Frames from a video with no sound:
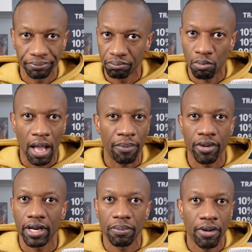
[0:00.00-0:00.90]
my
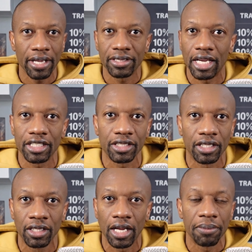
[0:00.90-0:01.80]
brand of price action.
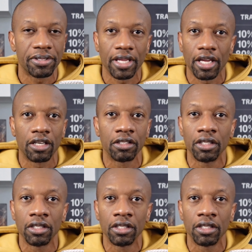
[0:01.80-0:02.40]
I'm saying